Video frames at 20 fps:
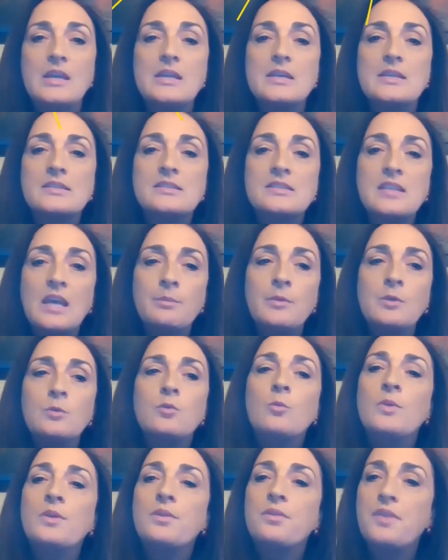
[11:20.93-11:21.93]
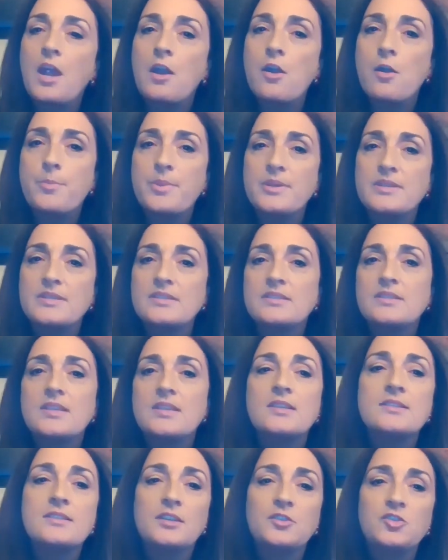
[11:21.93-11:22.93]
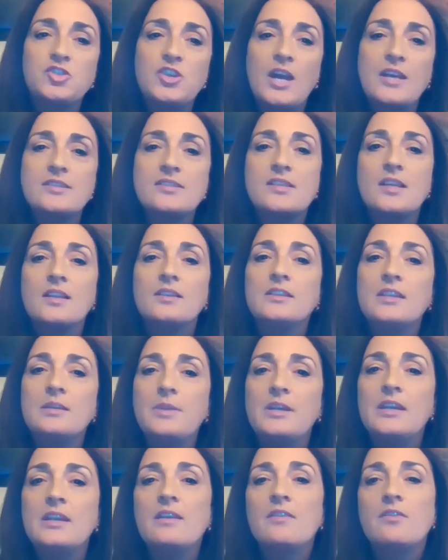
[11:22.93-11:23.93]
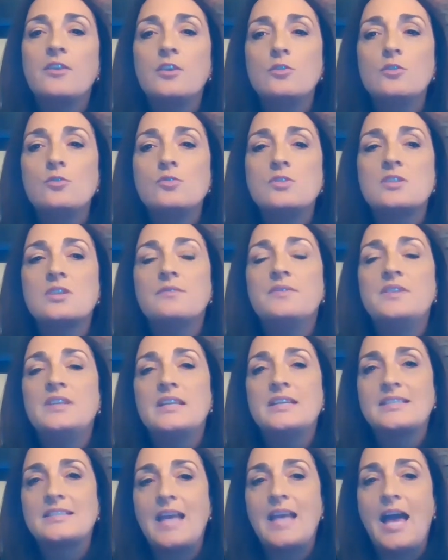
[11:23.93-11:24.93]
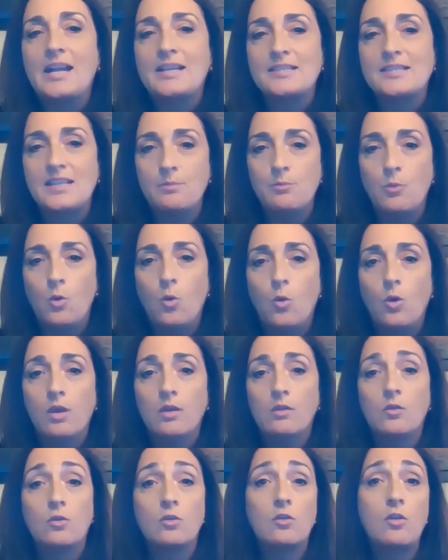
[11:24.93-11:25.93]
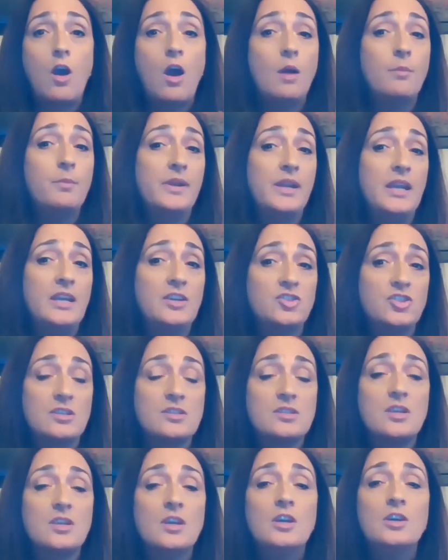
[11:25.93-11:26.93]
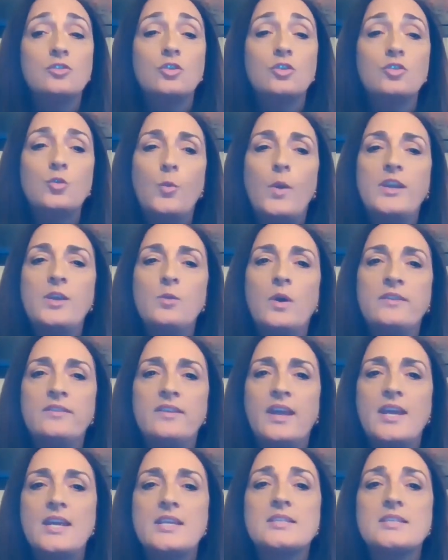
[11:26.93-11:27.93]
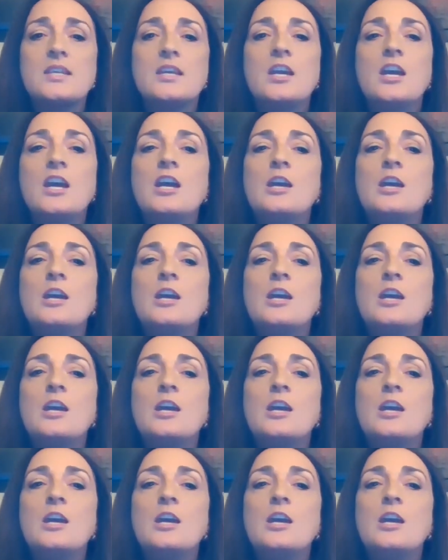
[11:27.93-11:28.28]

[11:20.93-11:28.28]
Some aromatherapists suggest limiting the use of the exact same oil or combinations to 21 days